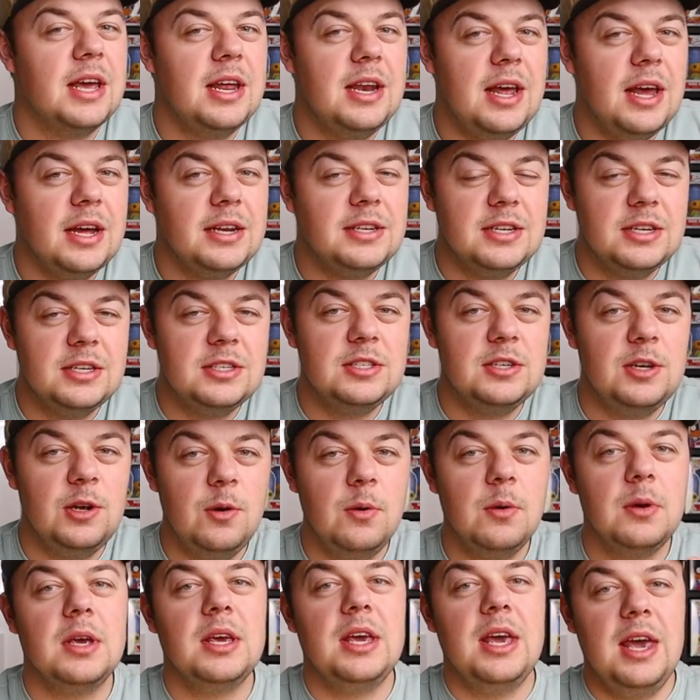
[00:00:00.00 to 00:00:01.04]
connected
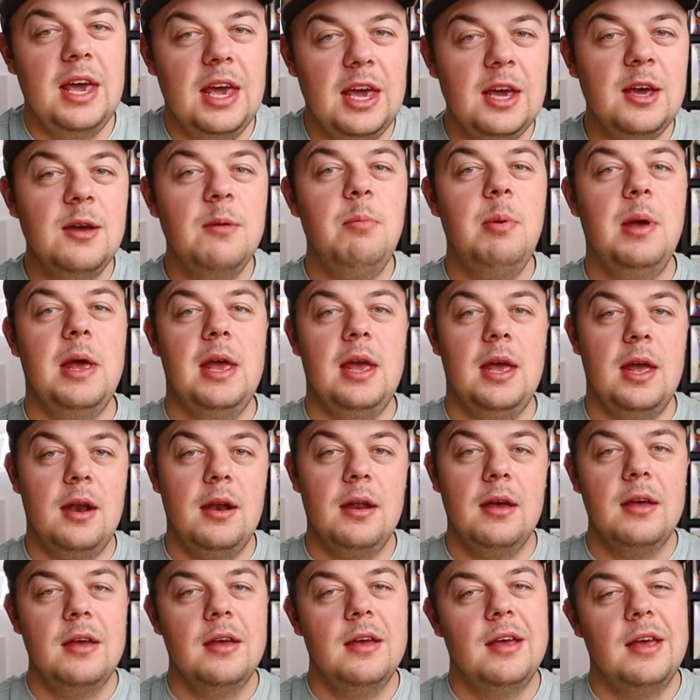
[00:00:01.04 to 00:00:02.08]
to
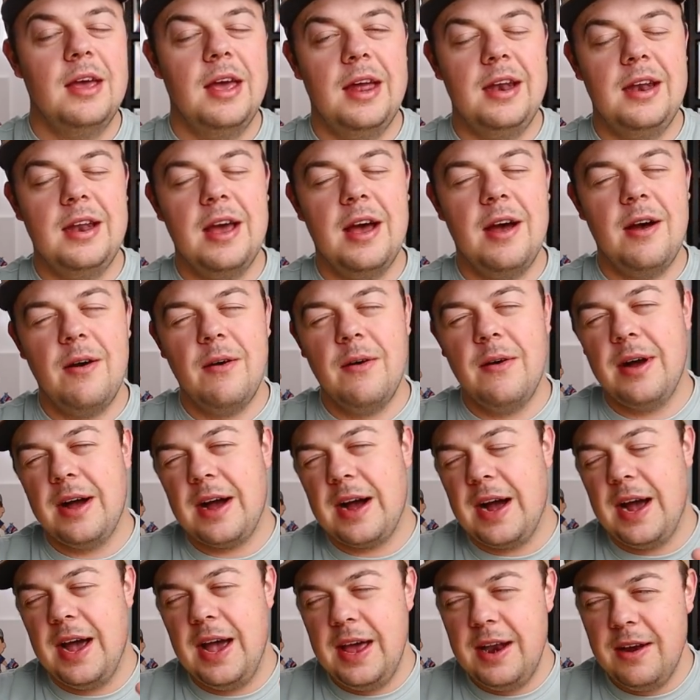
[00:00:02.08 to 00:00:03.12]
Kingpin. And now,
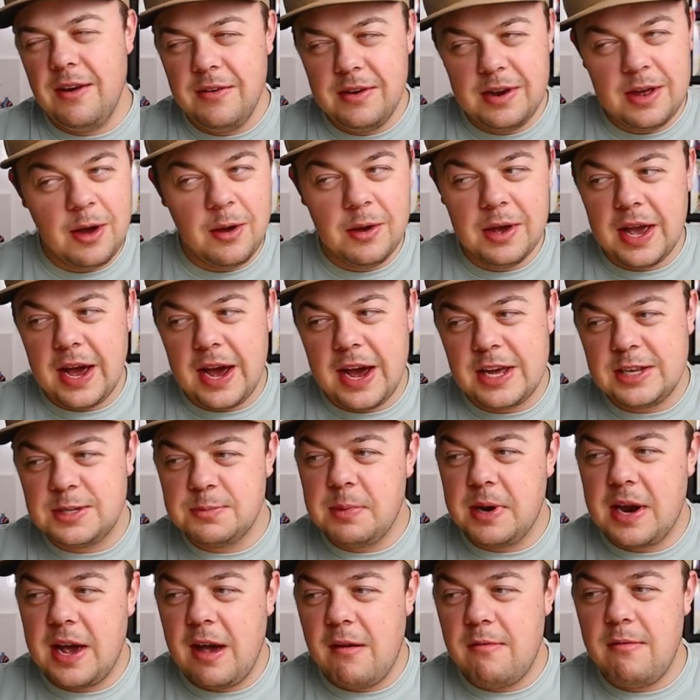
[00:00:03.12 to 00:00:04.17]
I don't know, guys,
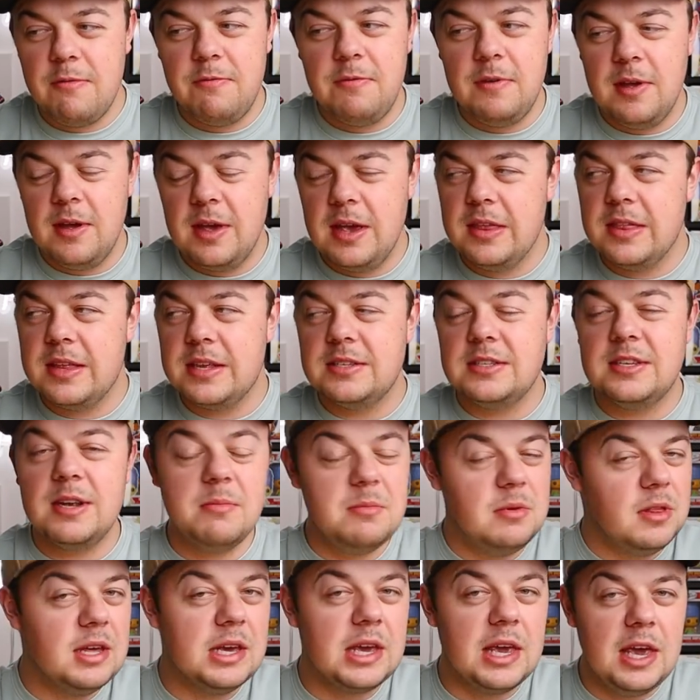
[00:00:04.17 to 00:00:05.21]
but I have a feeling that
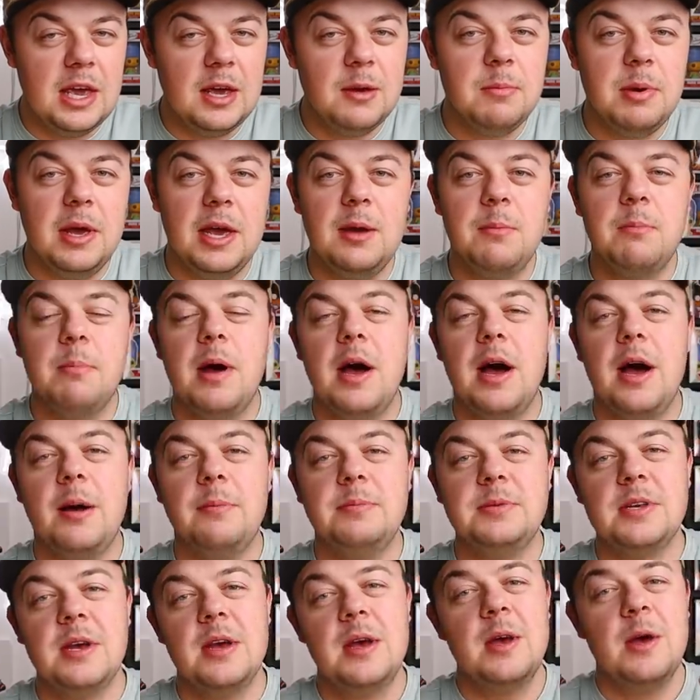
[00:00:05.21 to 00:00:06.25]
some of the Kingpin
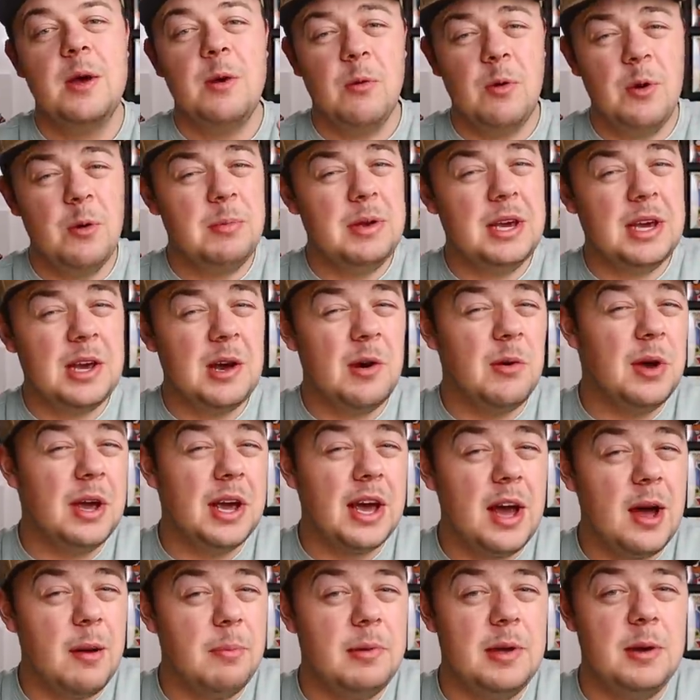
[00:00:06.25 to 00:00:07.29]
pops will be
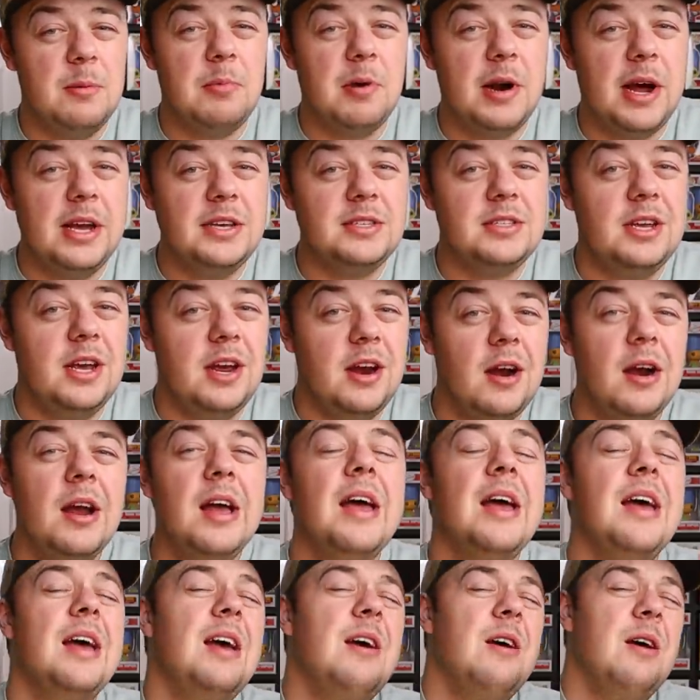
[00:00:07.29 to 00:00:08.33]
going up in price here.
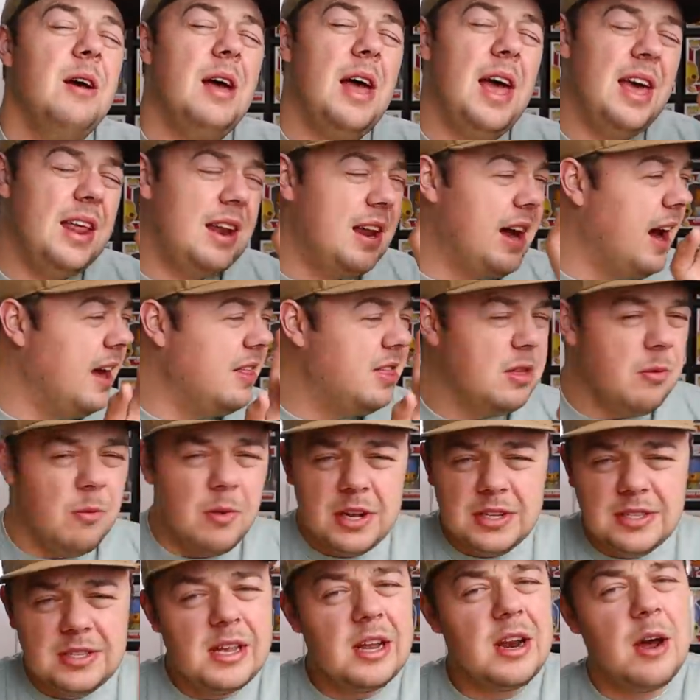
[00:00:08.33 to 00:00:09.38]
And I, the
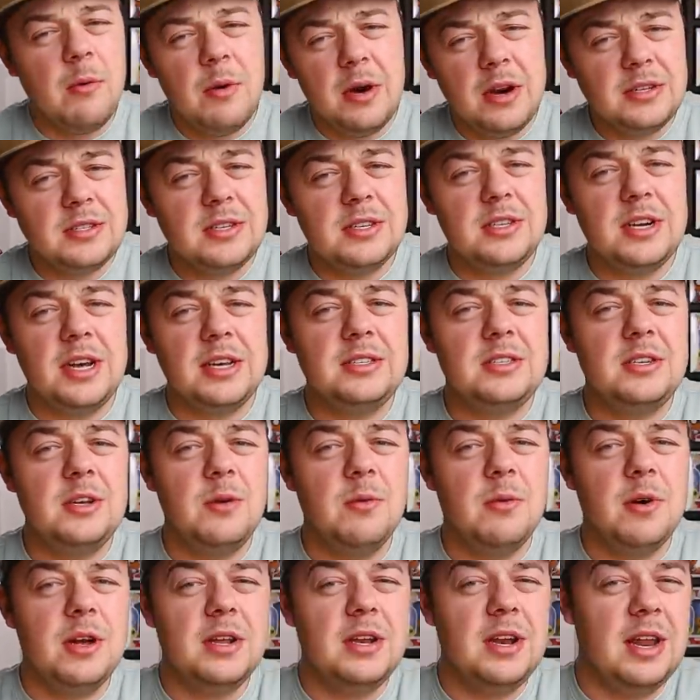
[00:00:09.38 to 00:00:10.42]
ones that I want to suggest to
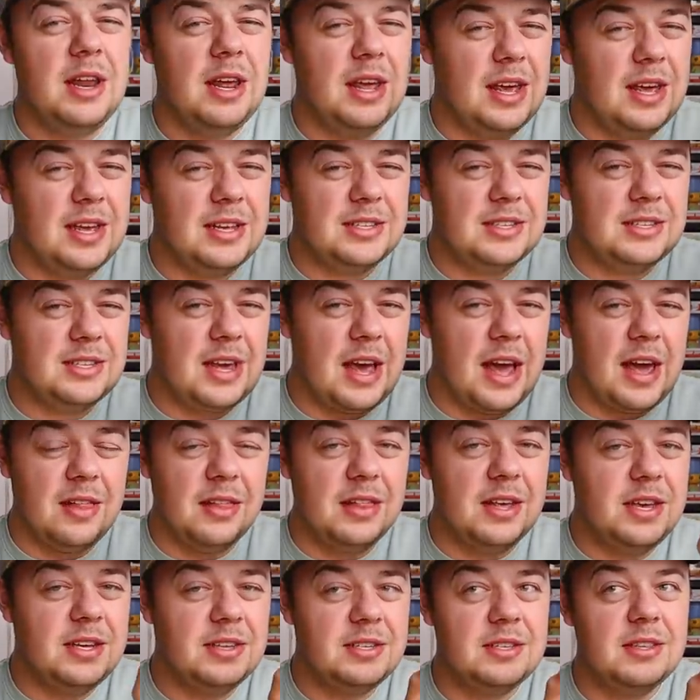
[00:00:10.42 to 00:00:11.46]
you one is at
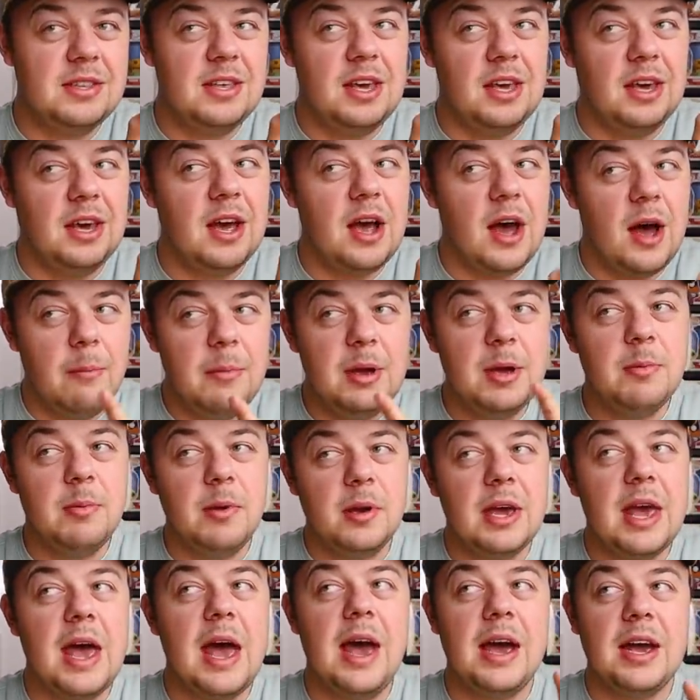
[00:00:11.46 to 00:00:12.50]
least the comic
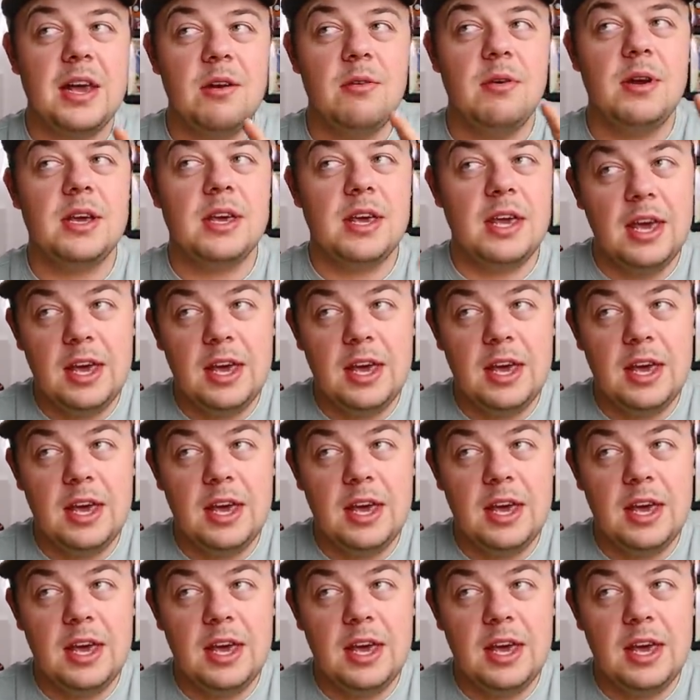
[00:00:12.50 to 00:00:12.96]
book accurate